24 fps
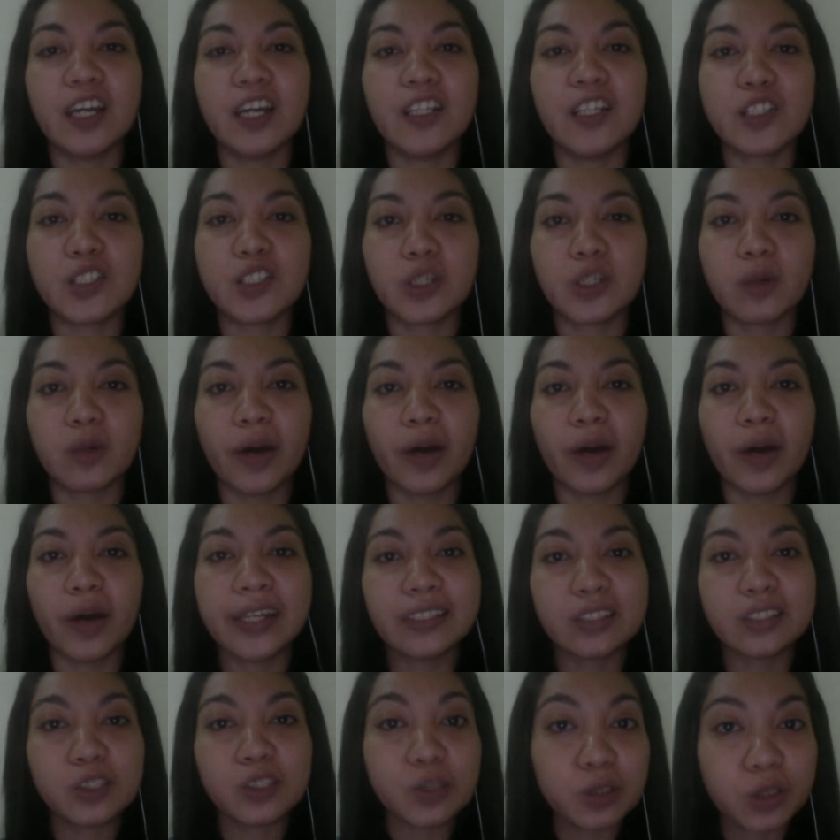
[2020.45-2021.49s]
And so
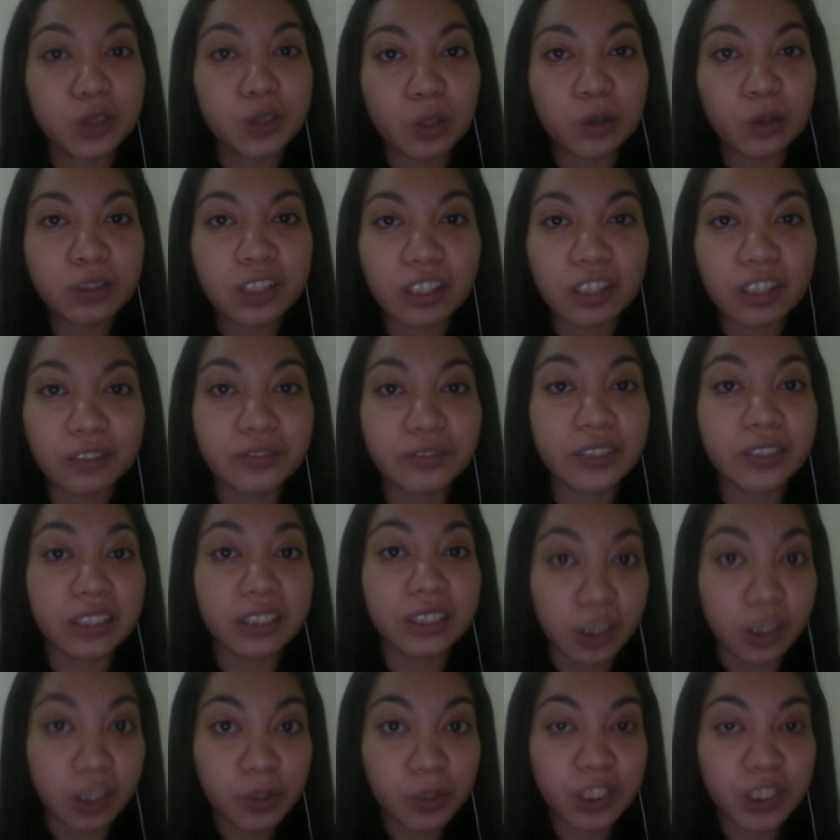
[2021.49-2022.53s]
I took note of the
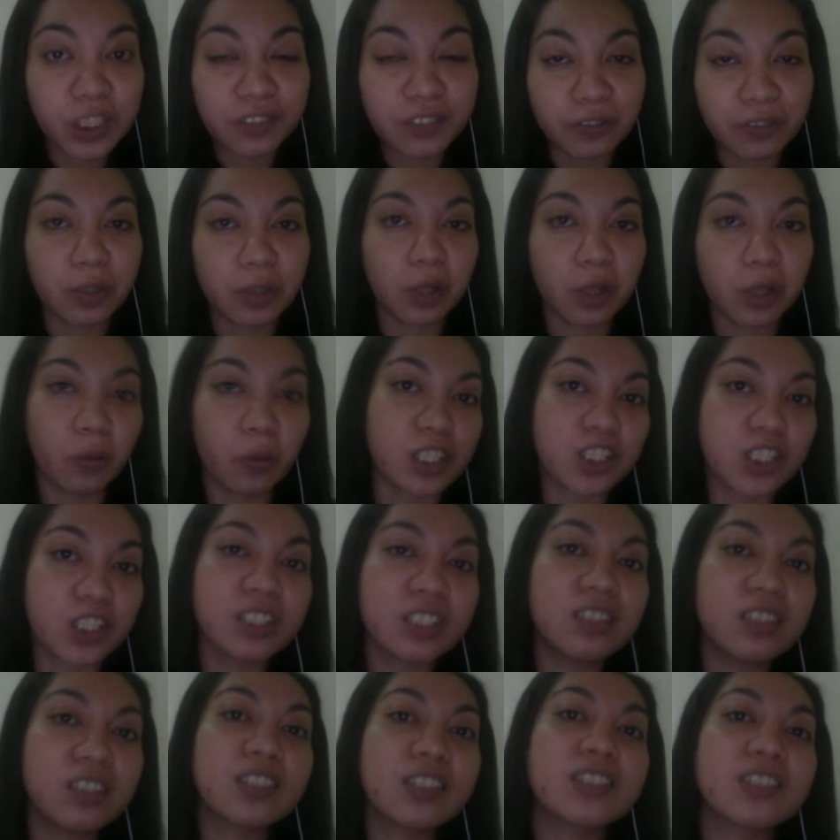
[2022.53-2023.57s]
keywords from the
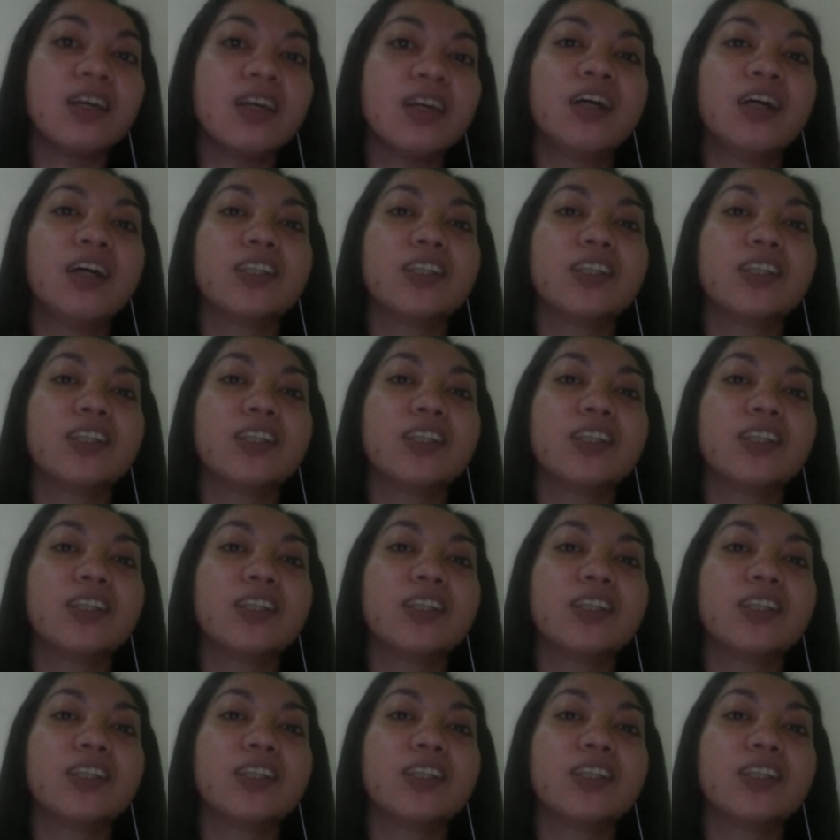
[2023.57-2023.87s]
questions.